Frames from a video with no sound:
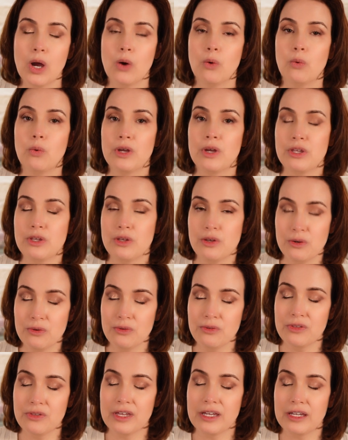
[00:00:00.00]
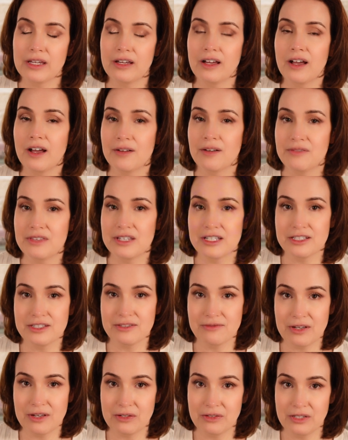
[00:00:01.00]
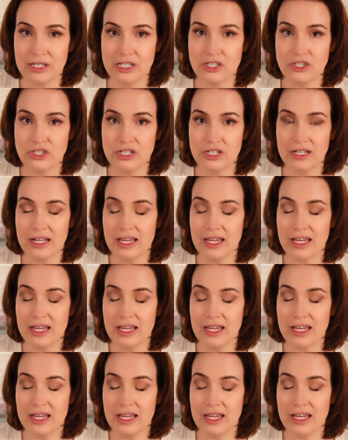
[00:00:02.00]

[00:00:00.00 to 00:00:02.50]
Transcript: what you think of this foundation.